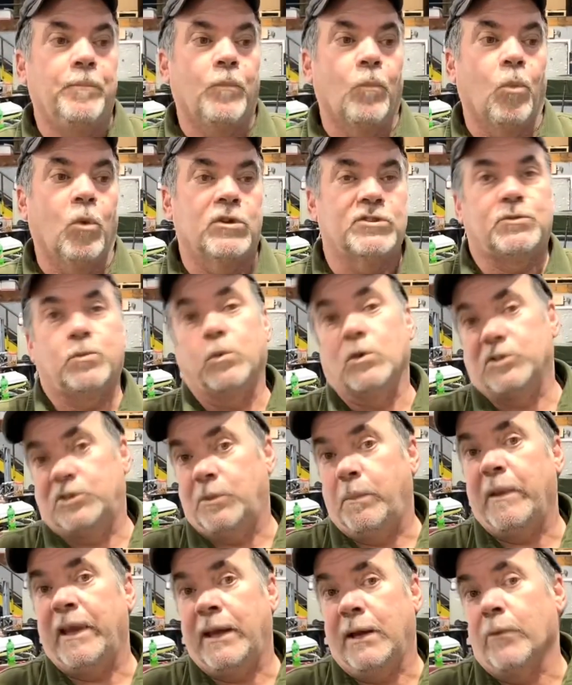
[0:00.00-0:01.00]
was
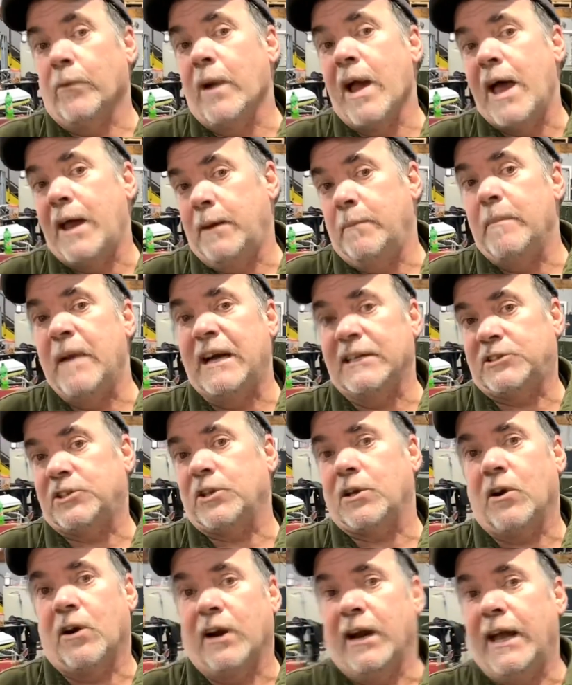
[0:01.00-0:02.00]
to paint it red and match
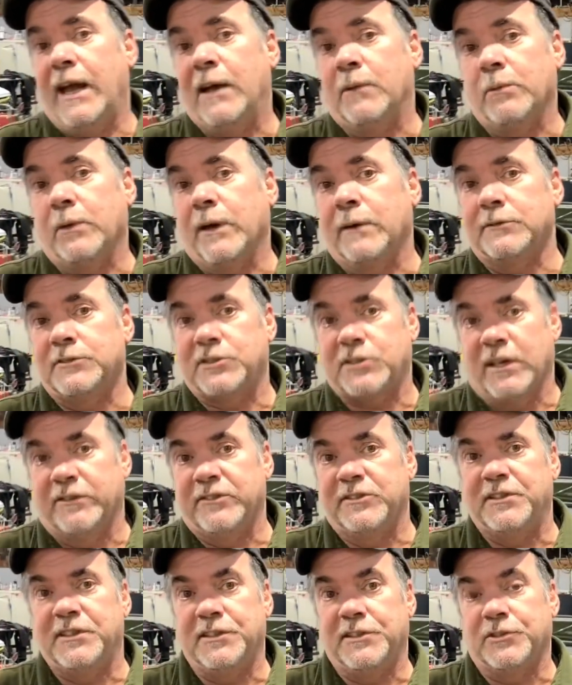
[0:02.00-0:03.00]
the car I had when I was
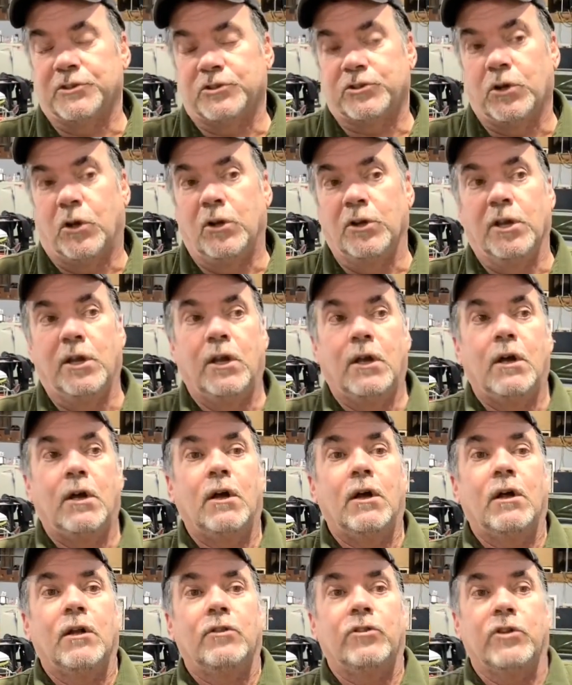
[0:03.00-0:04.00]
17 years old.
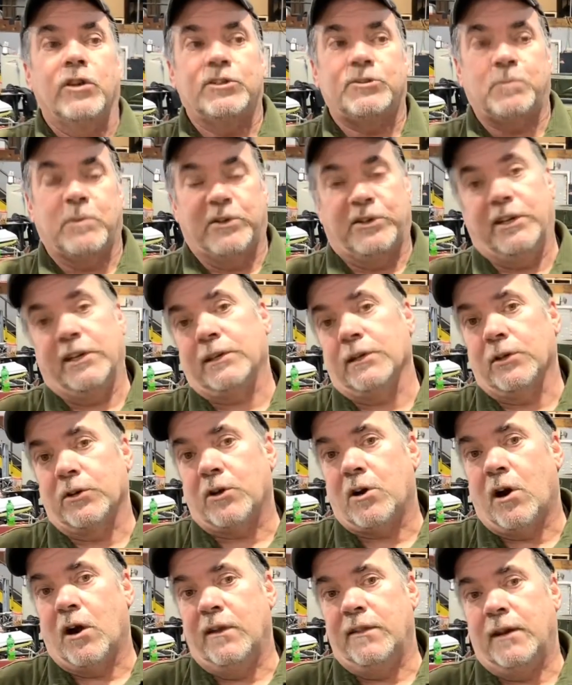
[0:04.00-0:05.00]
This particular
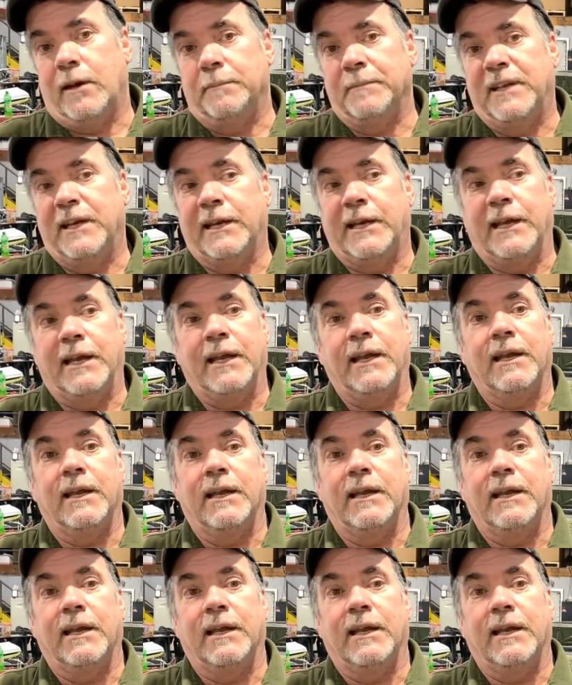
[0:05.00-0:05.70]
car that I'm getting